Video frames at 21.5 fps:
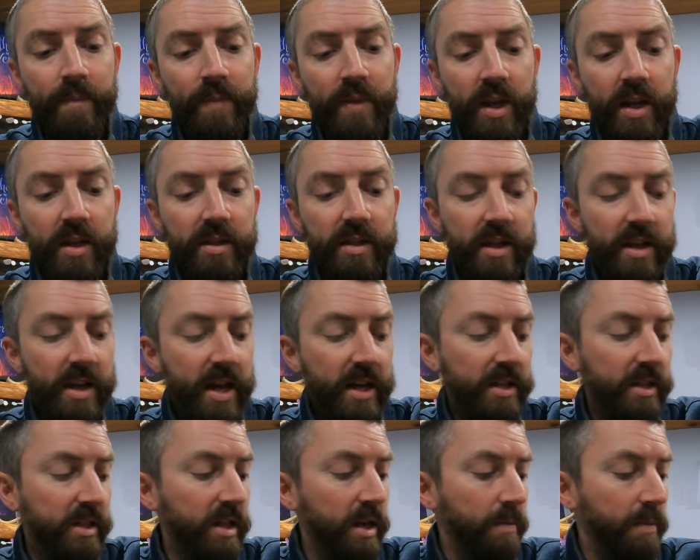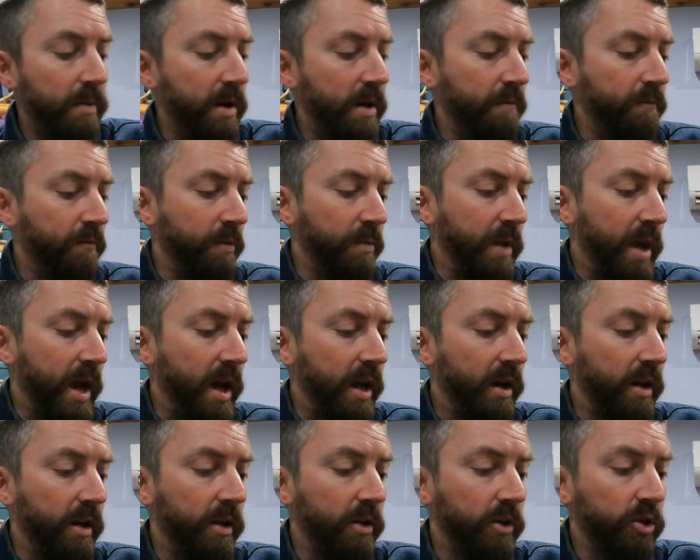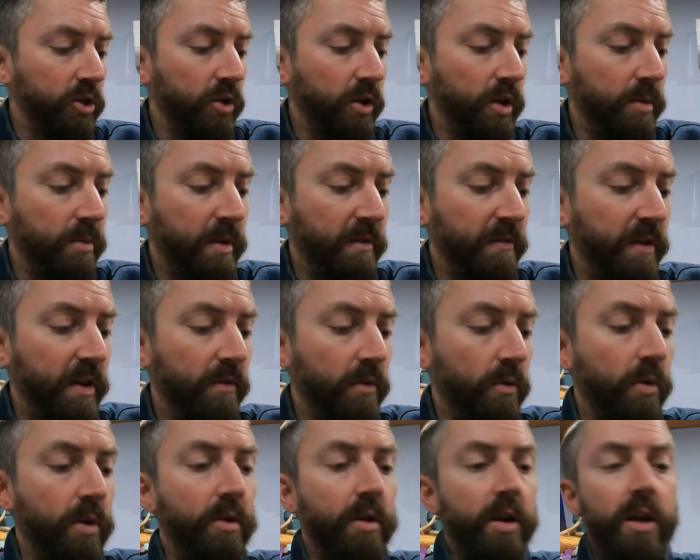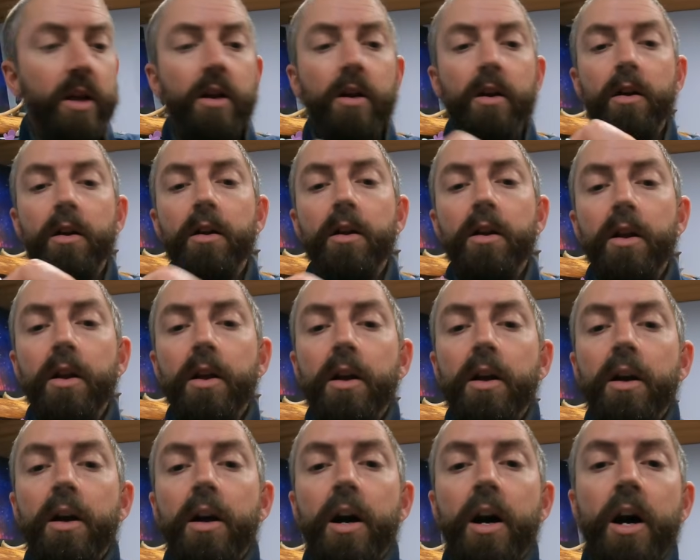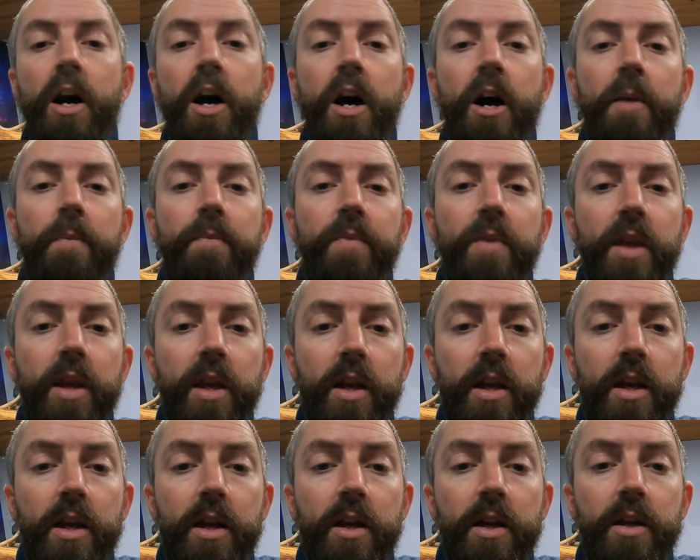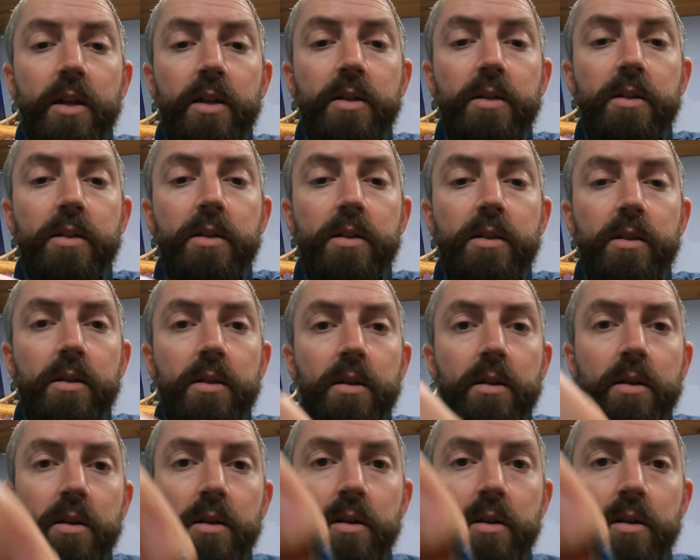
is the next step up from that, and I'll show you my favorite one right here, is